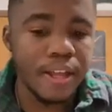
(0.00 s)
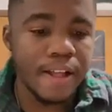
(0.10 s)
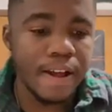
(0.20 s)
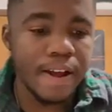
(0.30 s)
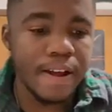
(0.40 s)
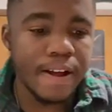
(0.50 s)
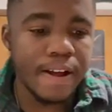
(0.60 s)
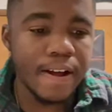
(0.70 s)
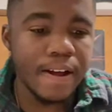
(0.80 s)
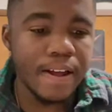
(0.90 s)

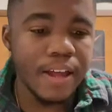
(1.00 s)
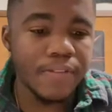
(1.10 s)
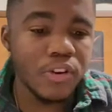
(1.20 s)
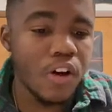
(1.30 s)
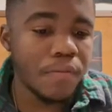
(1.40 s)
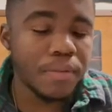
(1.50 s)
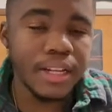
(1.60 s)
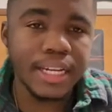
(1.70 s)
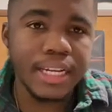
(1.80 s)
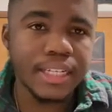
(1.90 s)
If Goff
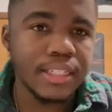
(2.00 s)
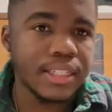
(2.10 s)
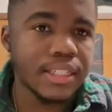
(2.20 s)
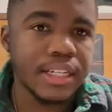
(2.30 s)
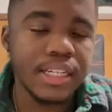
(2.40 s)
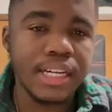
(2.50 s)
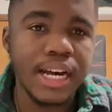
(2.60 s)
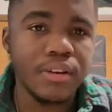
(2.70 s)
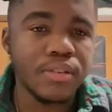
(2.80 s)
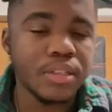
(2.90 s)
plays, I
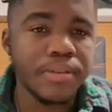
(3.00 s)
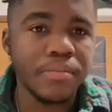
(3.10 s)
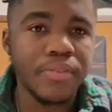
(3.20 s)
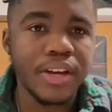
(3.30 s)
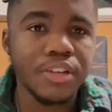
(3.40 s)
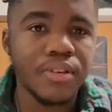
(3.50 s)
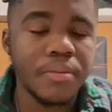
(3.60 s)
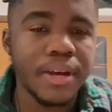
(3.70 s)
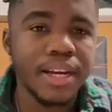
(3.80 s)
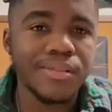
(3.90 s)
don't expect McVay to try to
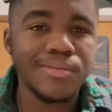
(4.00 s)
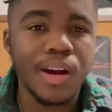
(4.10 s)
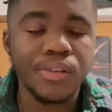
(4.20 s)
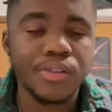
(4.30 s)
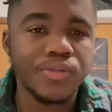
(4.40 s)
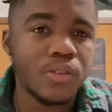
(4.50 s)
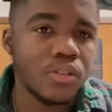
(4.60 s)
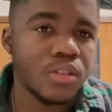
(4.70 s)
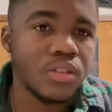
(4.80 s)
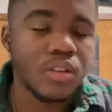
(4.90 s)
make it a Rodgers
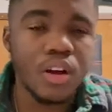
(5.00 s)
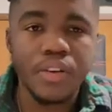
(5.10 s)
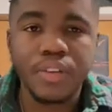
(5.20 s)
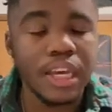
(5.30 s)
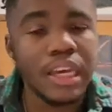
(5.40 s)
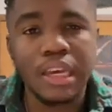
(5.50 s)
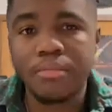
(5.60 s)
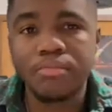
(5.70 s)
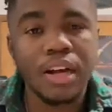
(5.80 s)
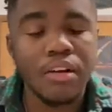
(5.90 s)
versus Goff
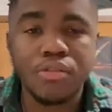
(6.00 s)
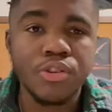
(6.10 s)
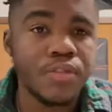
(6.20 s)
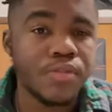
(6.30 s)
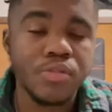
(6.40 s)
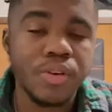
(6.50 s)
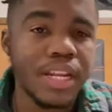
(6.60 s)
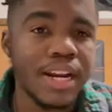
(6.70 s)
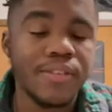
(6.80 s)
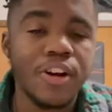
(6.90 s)
game. I don't know if he would win
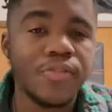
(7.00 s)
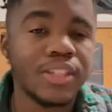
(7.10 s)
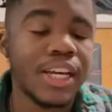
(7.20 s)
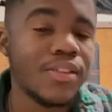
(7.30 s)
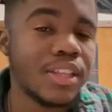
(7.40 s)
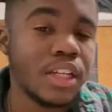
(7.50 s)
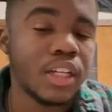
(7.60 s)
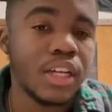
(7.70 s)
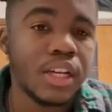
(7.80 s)
that if Goff was healthy.